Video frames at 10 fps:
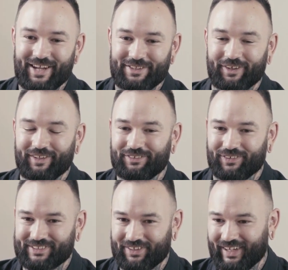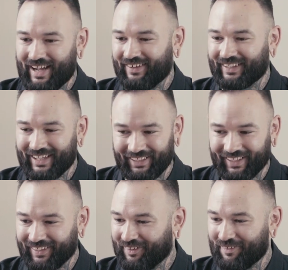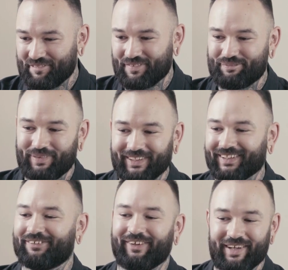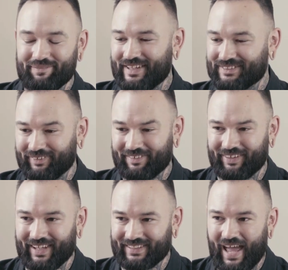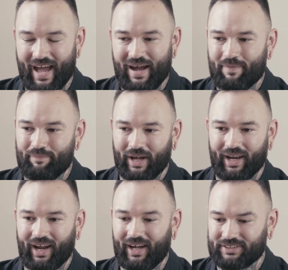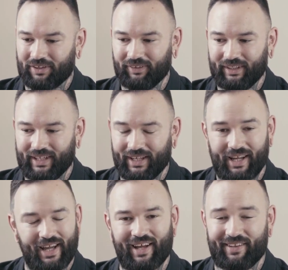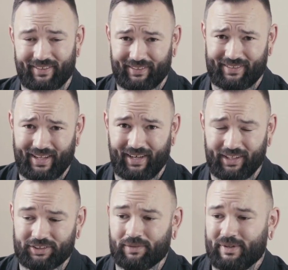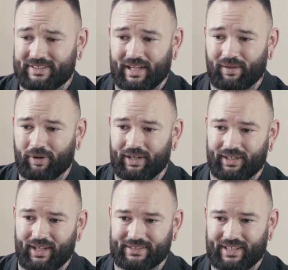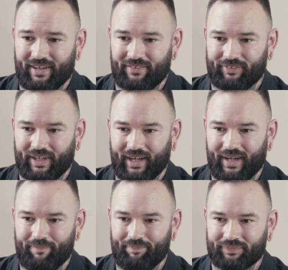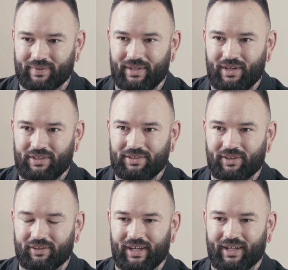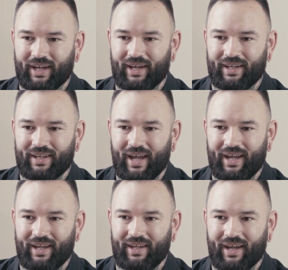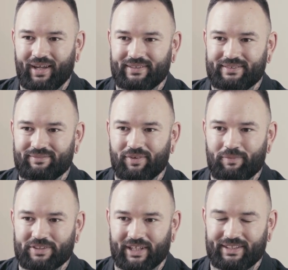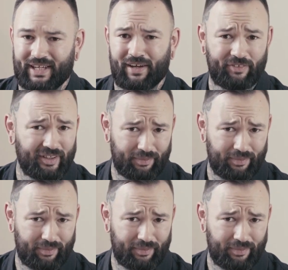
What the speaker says: don't endorse going out and killing your political enemies or whatever like that, but I totally get it. And I think that it should be celebrated as kind of like, you know, like almost like a day of